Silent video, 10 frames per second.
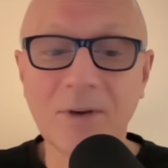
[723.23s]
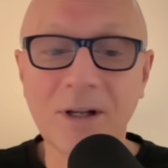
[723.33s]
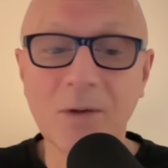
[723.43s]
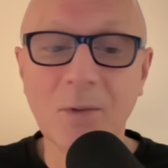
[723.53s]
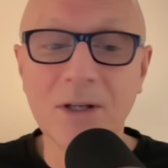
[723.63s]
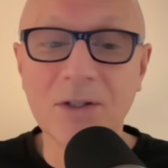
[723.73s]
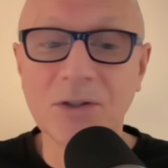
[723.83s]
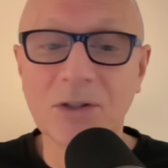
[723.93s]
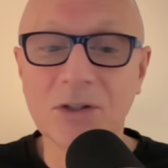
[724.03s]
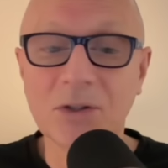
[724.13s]

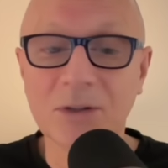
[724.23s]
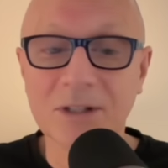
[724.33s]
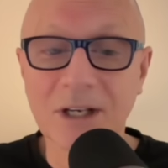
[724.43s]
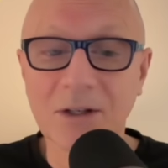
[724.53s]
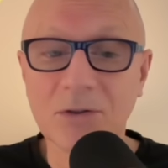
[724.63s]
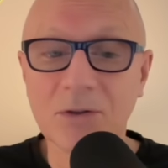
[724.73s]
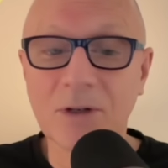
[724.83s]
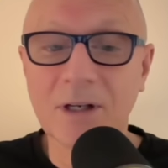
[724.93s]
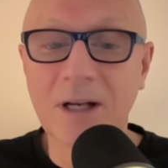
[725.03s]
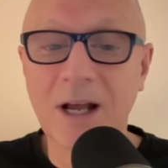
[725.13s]
valuation, the
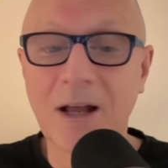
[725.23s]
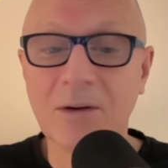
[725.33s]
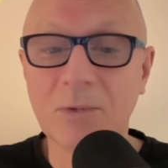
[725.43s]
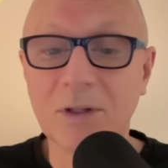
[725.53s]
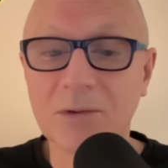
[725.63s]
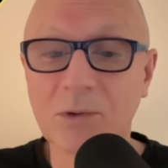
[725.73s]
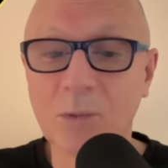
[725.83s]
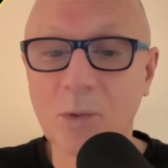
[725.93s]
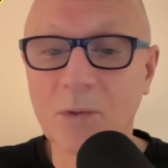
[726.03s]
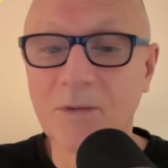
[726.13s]
trajectory and risk
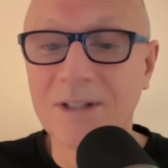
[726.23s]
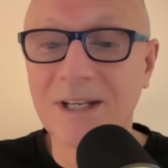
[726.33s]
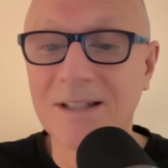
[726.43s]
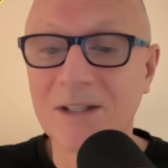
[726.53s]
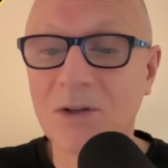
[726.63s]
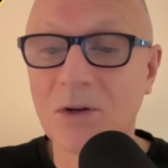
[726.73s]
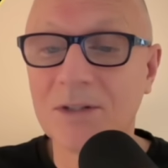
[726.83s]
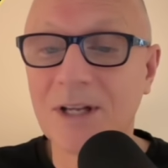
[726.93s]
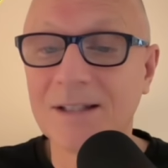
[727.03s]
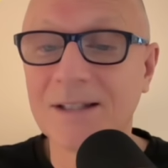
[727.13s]
reward for Tesla stock
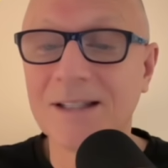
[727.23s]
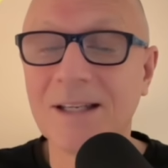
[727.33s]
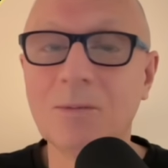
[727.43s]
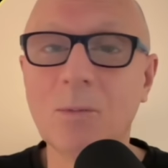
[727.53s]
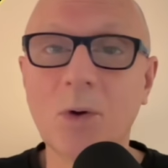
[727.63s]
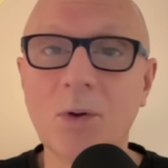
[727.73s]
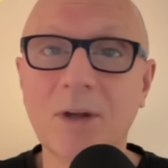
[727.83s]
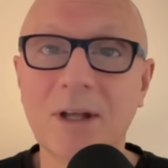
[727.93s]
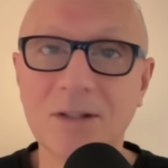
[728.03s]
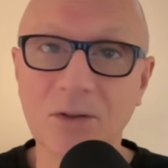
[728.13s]
doesn't seem worth
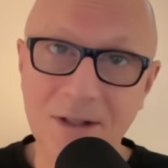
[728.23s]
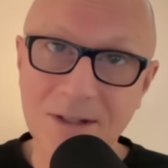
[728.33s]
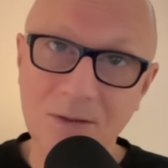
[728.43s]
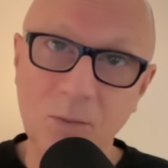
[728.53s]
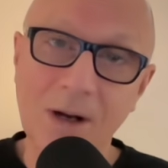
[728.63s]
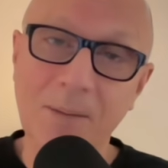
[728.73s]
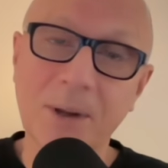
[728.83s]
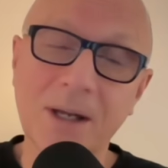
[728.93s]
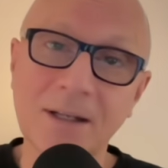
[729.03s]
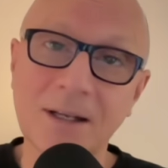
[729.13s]
it. So that's just one
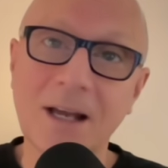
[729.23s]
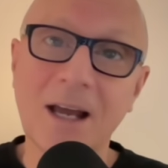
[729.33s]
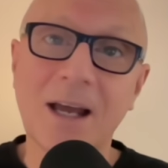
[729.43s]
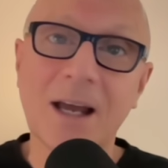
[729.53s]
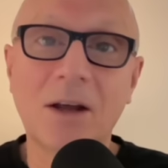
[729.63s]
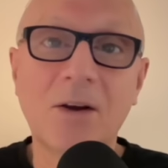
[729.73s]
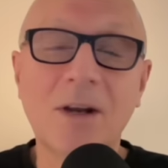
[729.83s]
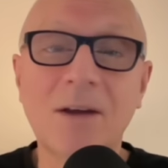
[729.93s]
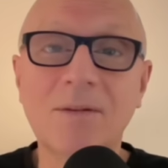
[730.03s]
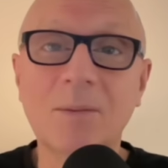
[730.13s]
opinion. I
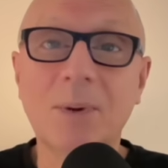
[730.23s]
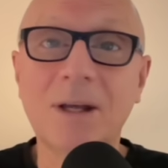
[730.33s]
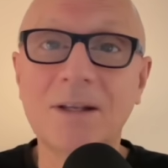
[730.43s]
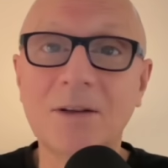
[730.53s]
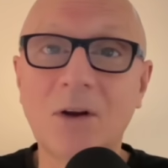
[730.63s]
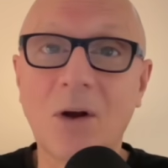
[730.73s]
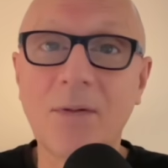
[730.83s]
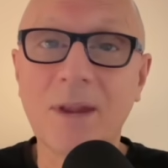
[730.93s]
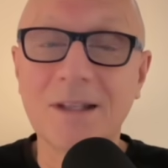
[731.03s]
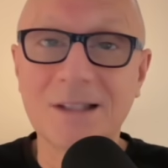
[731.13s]
don't have an opinion
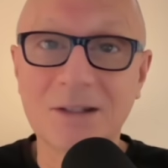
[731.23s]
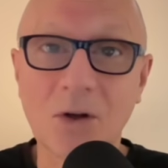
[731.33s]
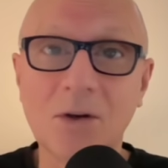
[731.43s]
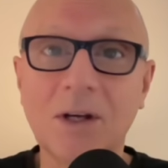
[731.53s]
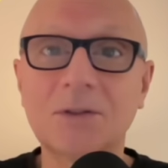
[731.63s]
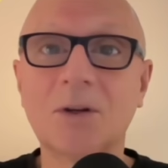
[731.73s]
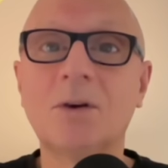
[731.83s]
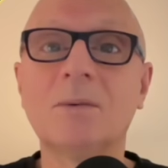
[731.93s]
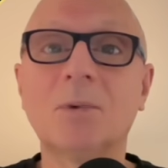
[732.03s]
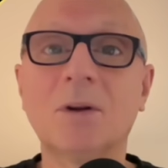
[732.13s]
on the stock. I
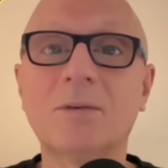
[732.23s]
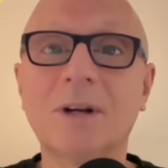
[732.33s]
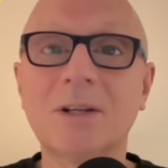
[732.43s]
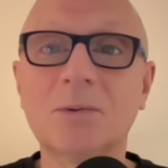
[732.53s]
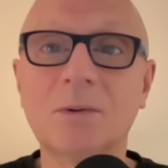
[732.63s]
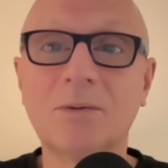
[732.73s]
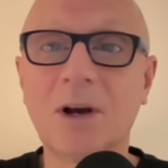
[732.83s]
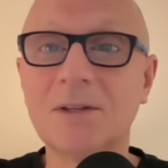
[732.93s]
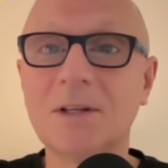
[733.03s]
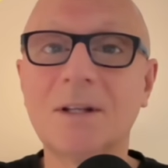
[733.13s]
don't. I'm not a financial
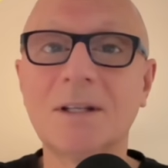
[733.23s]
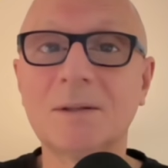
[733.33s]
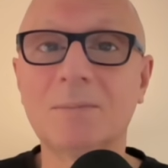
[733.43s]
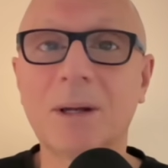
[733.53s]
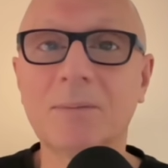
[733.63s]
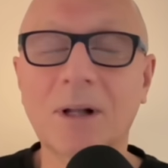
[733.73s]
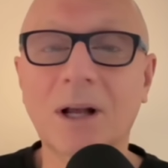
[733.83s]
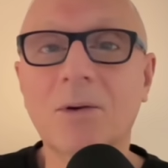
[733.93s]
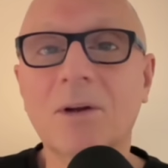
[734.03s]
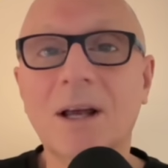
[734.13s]
advisor. These people
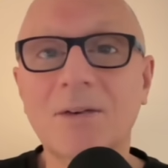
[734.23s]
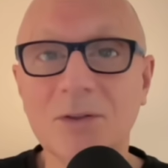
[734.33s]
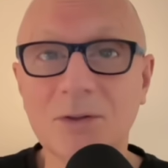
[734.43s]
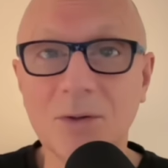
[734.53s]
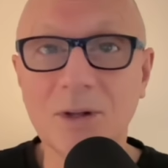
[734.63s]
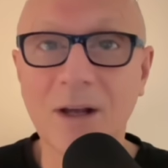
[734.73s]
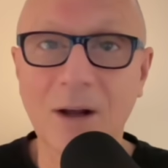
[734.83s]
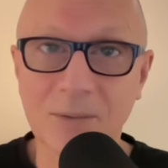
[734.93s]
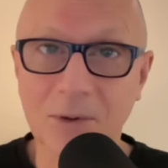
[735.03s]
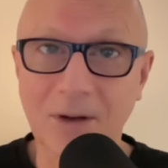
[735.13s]
are allowed to do that.
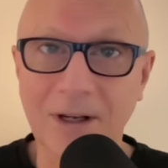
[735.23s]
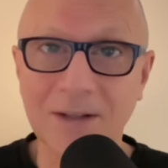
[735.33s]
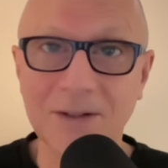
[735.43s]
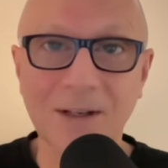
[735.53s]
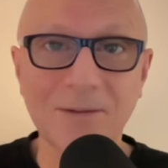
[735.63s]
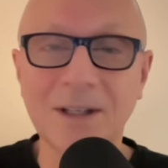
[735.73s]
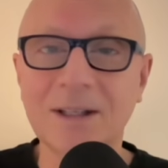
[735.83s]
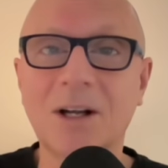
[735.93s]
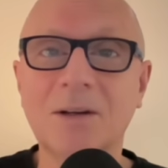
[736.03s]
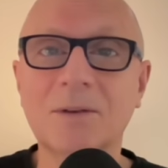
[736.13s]
I'm not allowed to give any
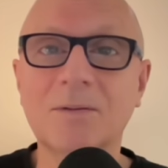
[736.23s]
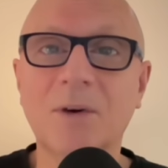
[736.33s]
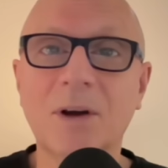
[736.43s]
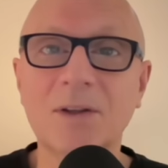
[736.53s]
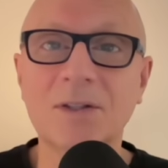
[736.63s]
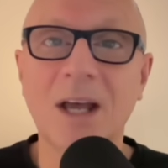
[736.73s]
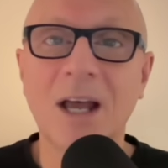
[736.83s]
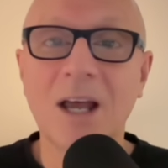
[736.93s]
kind of advice.